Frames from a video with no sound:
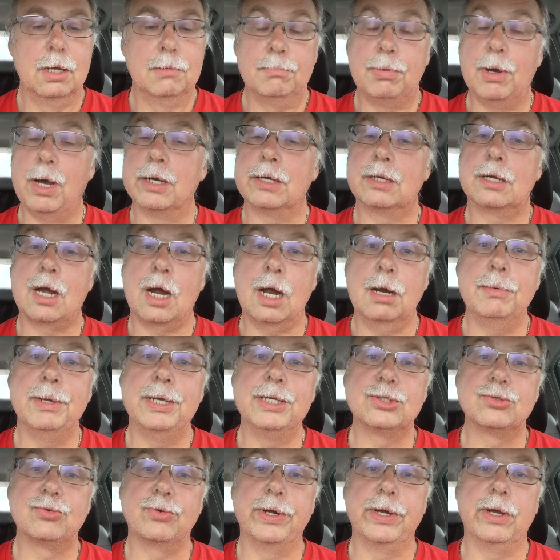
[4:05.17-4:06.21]
But karma
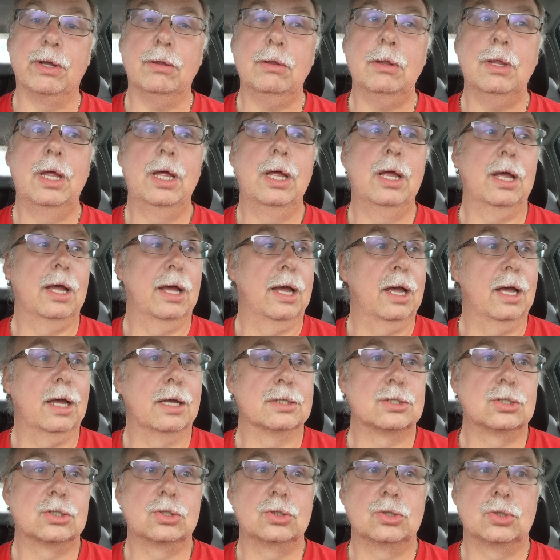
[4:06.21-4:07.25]
is real.
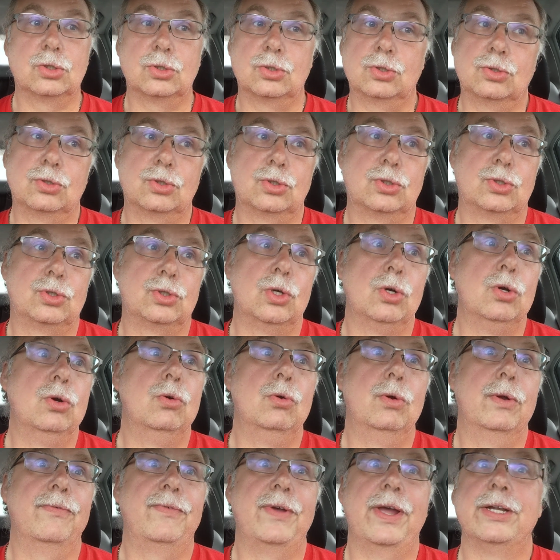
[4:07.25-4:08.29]

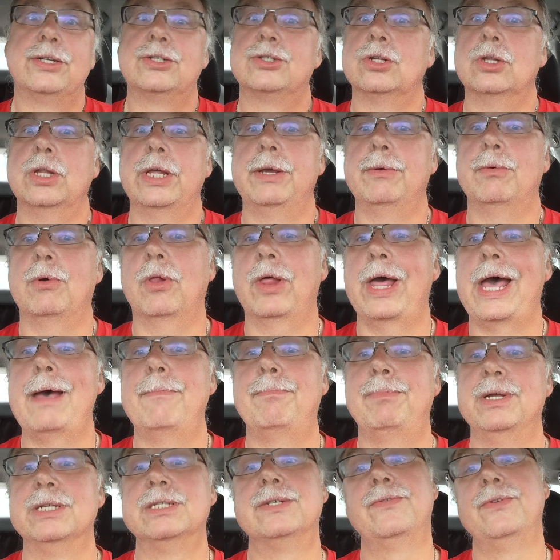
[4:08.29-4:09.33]
Soon, eventually, what will
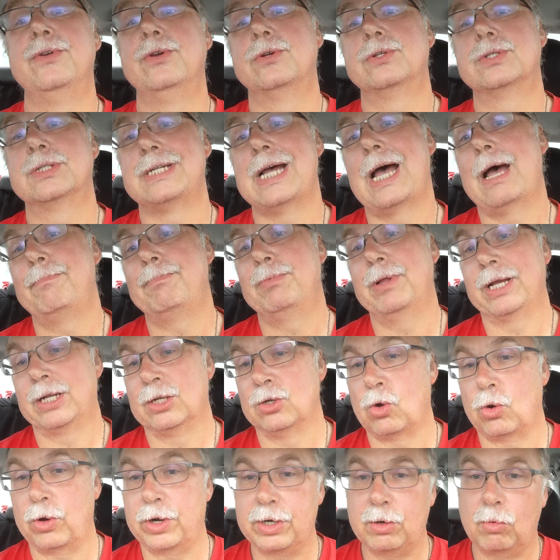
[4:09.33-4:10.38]
happen is if you stop
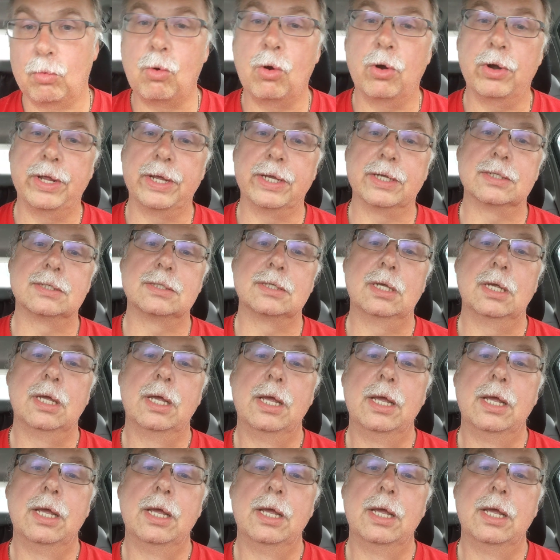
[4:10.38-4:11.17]
ignoring the warnings,